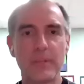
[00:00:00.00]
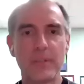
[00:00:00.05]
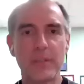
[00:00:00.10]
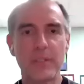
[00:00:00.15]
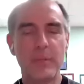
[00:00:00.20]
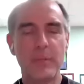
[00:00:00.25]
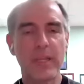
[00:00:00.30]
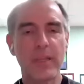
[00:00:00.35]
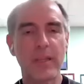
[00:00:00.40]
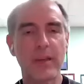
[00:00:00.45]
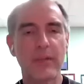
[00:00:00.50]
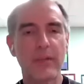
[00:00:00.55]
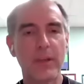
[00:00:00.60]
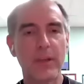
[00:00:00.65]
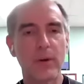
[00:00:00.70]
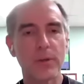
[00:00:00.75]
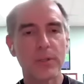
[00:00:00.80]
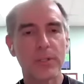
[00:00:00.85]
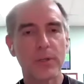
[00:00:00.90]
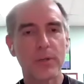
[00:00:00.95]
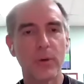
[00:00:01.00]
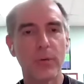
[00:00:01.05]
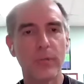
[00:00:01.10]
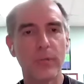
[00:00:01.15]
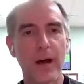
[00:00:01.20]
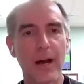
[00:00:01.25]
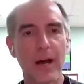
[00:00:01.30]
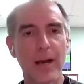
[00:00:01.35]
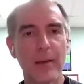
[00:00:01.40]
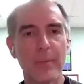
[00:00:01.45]
Speaking of the old school
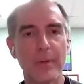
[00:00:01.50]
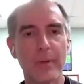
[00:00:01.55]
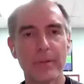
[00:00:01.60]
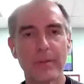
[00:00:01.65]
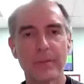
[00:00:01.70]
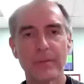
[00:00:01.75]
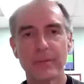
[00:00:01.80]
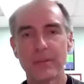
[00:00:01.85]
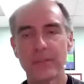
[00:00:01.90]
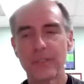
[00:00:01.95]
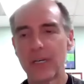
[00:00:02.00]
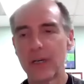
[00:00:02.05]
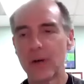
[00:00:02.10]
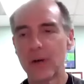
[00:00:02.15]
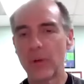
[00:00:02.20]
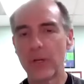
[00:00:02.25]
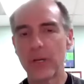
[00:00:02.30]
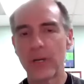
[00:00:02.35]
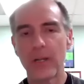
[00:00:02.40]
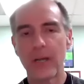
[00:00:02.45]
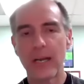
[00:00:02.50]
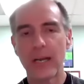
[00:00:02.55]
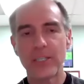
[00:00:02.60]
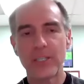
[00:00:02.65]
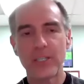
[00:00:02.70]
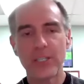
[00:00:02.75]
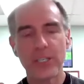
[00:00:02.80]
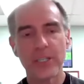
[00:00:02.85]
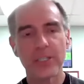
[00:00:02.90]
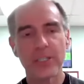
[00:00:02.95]
vibe, Will, I
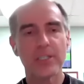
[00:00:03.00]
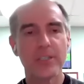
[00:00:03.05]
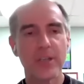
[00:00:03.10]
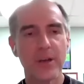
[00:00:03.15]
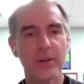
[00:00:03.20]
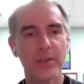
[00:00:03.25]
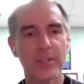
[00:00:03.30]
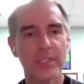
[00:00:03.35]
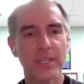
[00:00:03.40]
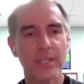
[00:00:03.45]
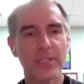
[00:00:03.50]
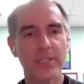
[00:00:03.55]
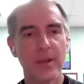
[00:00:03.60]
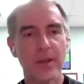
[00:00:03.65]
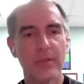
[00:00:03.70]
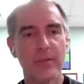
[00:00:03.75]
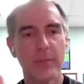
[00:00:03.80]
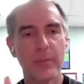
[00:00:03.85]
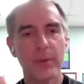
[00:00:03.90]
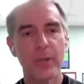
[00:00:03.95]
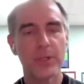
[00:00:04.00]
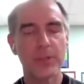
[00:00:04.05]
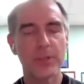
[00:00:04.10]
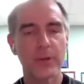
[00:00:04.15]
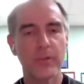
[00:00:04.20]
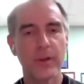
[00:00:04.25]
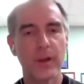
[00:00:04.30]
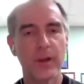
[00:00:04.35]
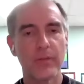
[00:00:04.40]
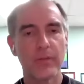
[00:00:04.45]
just noticed that you have a picture
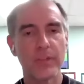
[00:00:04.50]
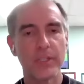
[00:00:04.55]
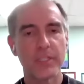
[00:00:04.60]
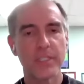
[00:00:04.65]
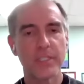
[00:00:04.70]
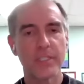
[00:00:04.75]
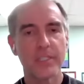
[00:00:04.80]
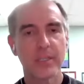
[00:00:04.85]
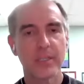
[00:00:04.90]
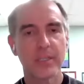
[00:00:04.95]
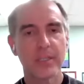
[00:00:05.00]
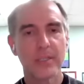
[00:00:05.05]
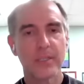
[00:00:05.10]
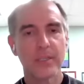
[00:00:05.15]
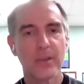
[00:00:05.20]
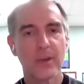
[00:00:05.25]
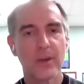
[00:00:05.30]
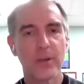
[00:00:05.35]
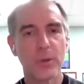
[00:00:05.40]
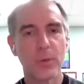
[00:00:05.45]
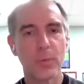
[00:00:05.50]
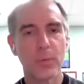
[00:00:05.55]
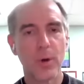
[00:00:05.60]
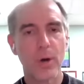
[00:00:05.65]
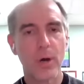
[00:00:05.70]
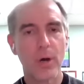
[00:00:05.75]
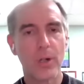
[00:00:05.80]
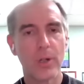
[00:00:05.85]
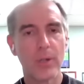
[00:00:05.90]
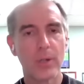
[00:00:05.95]
of Elvis on your
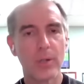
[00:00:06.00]
wall,